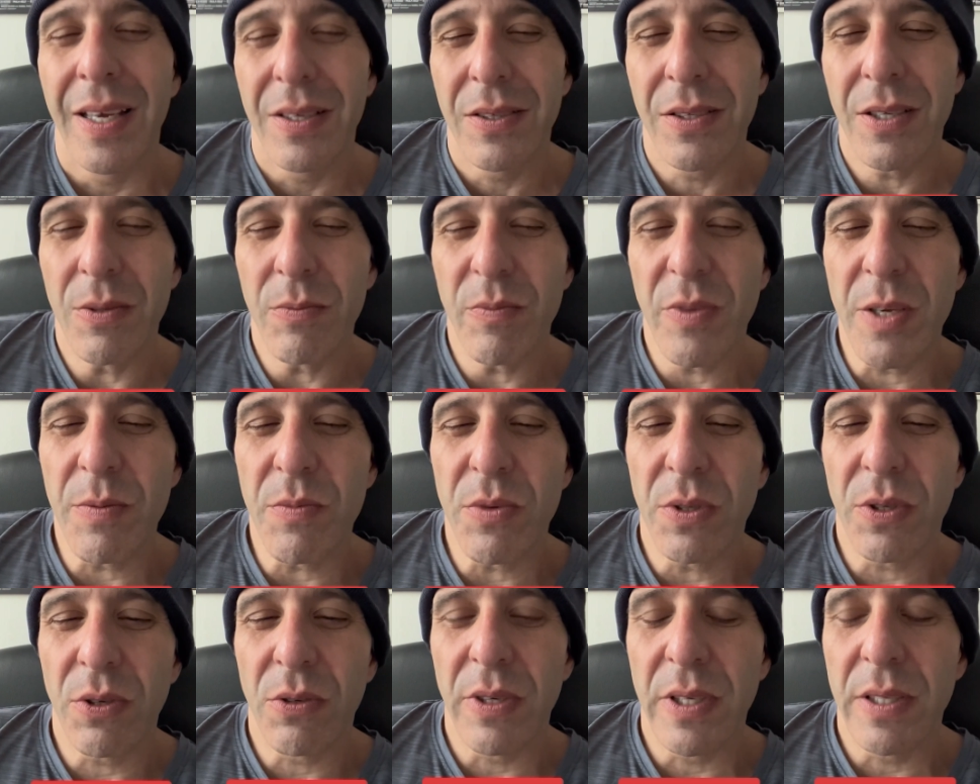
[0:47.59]
Some
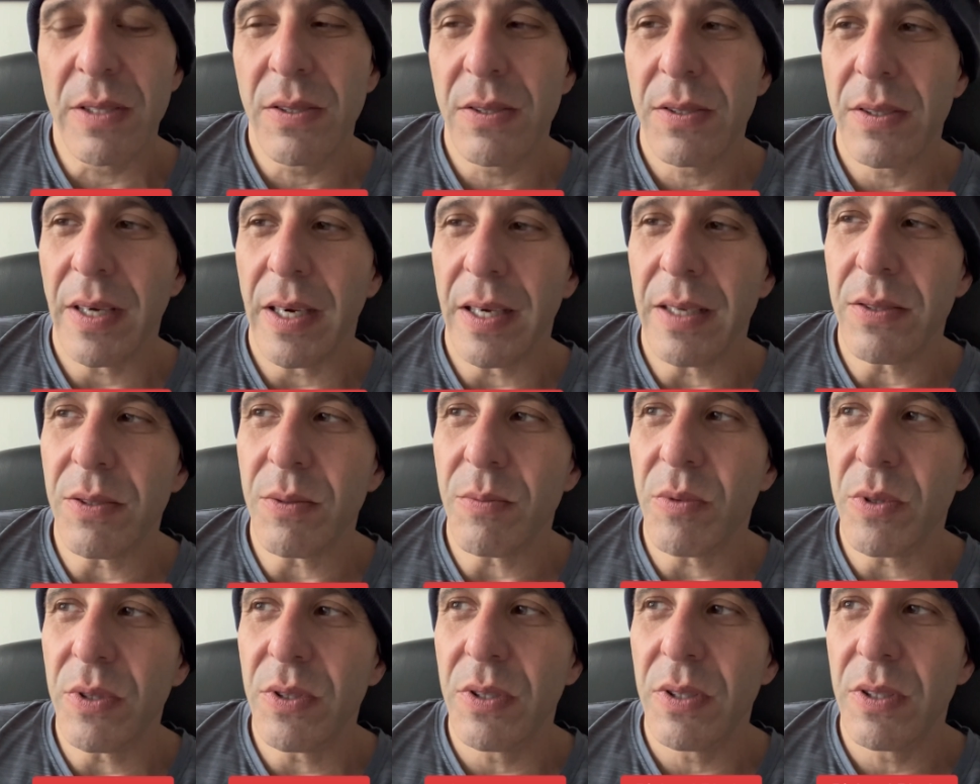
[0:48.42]
people criticize
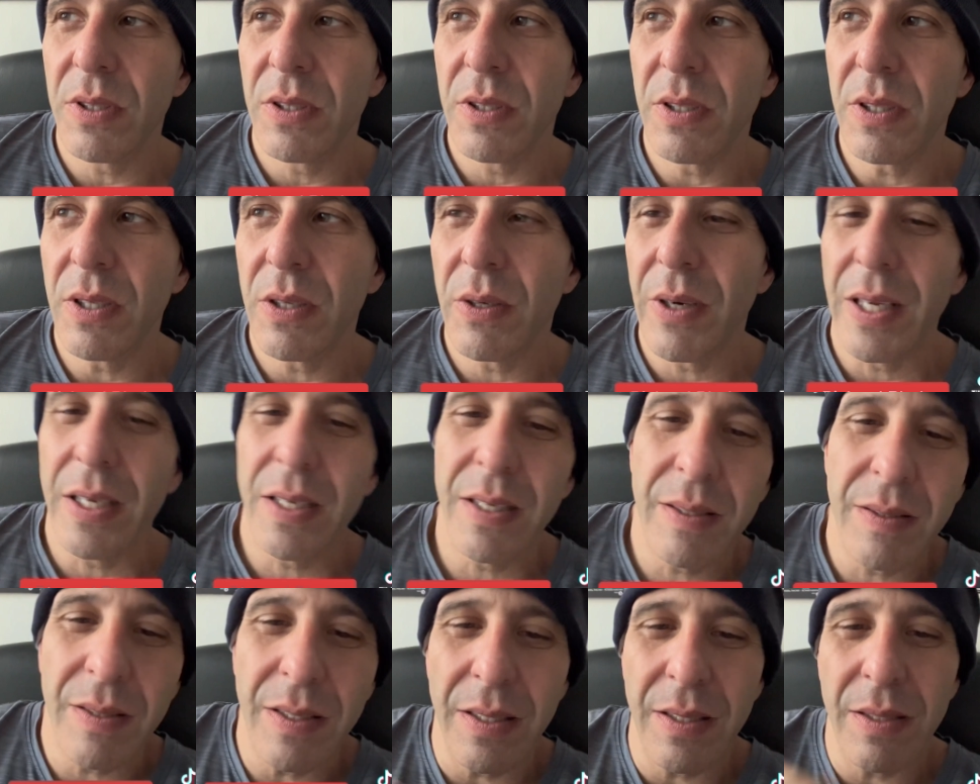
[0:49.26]
it, but you know,
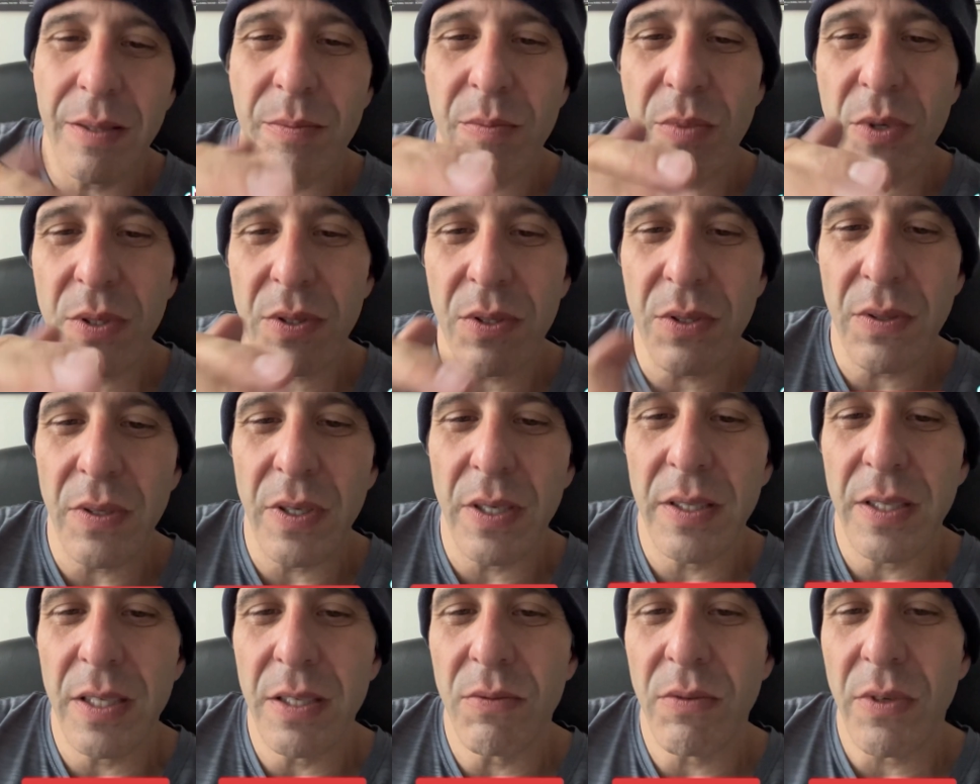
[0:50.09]
the books are
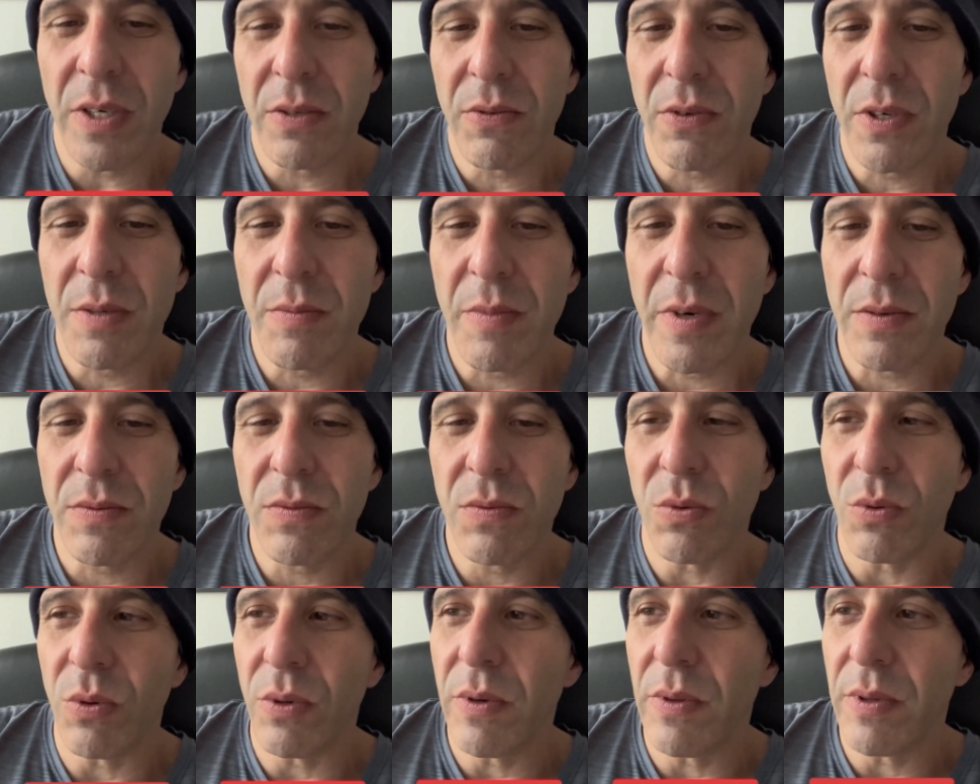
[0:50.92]
uneven. I read about
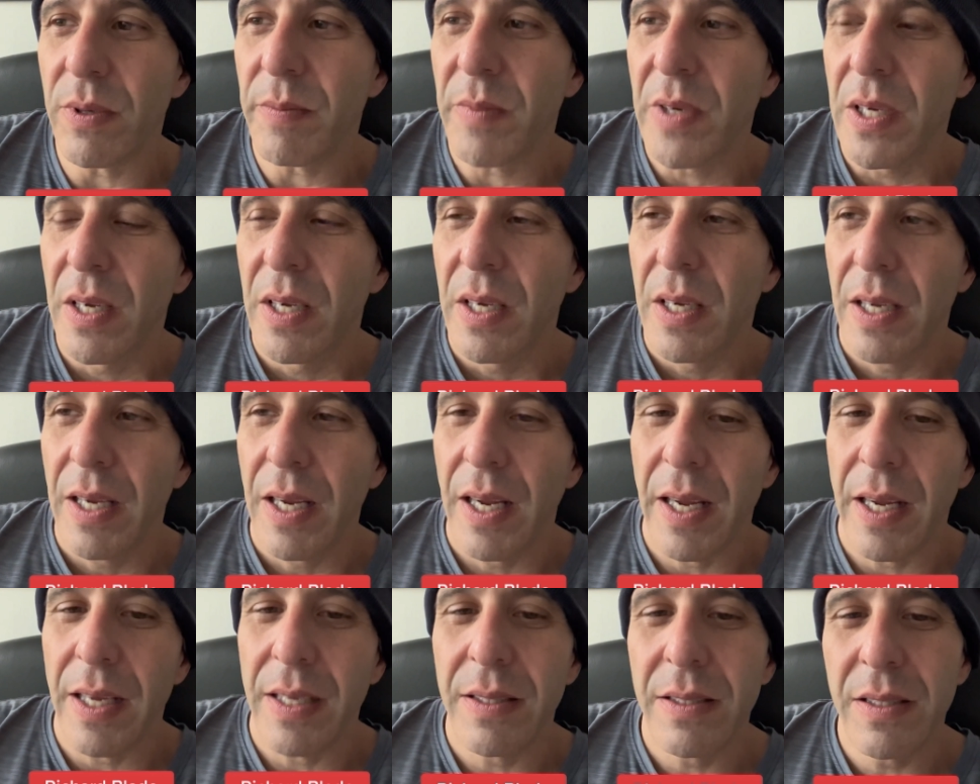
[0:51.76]
4 of them,
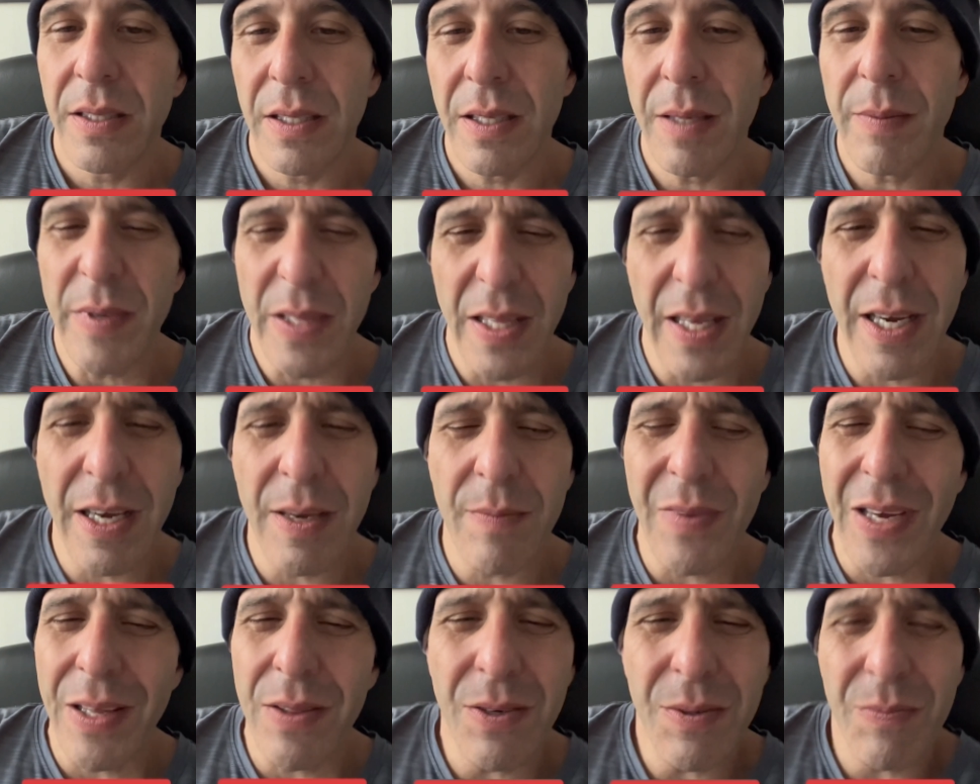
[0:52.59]
and you
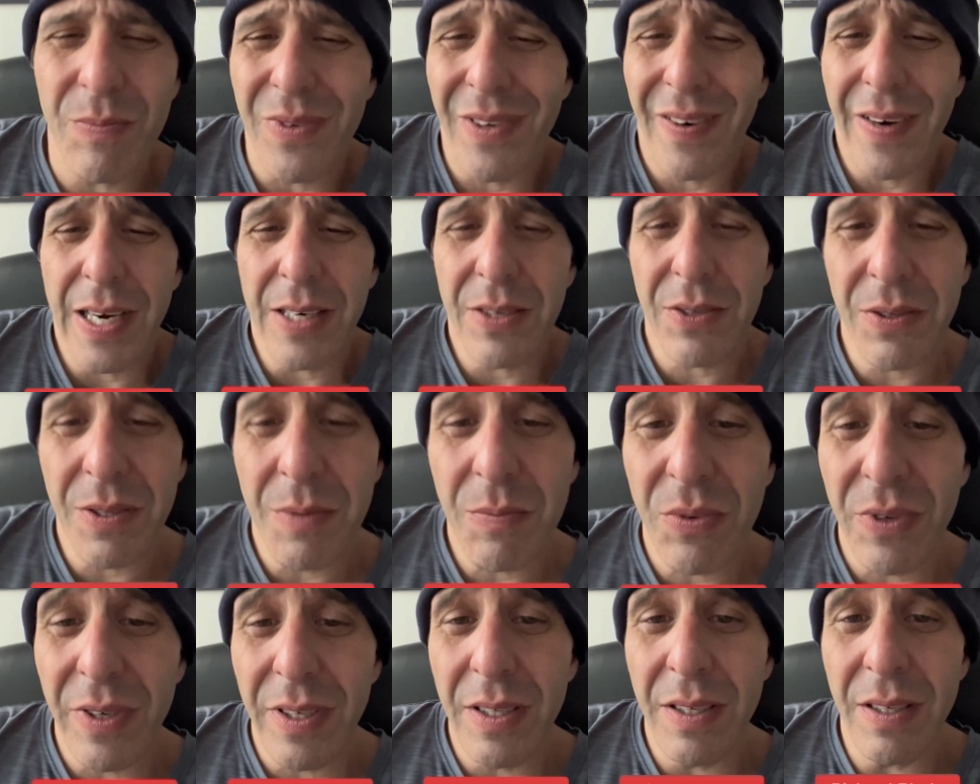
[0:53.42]
know, they're actually
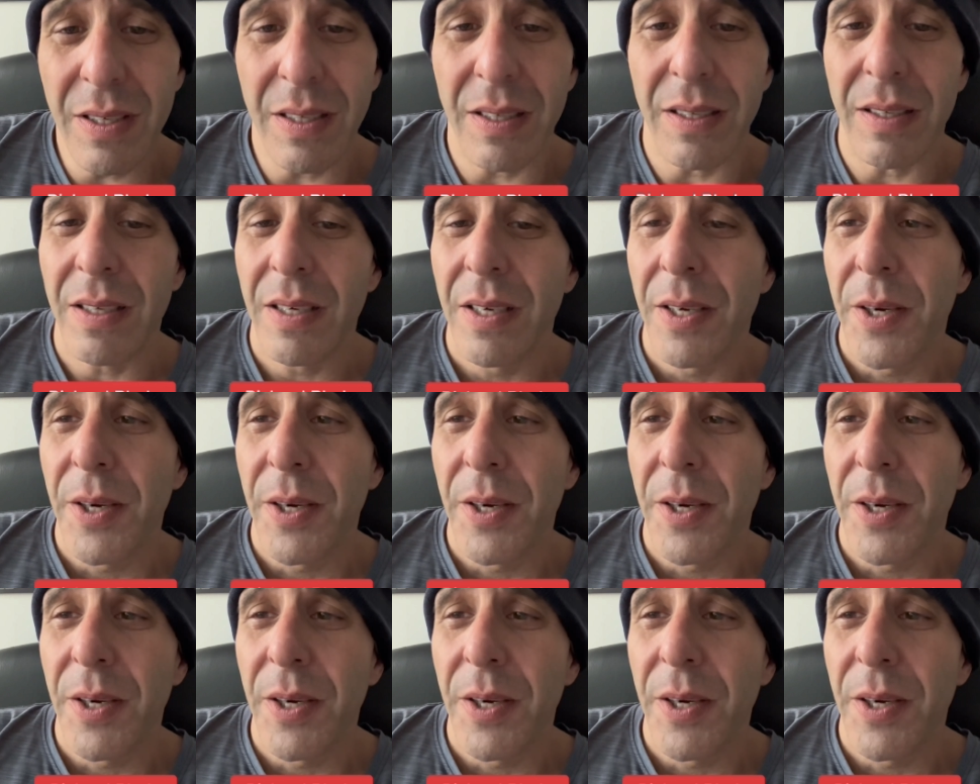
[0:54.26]
pretty good.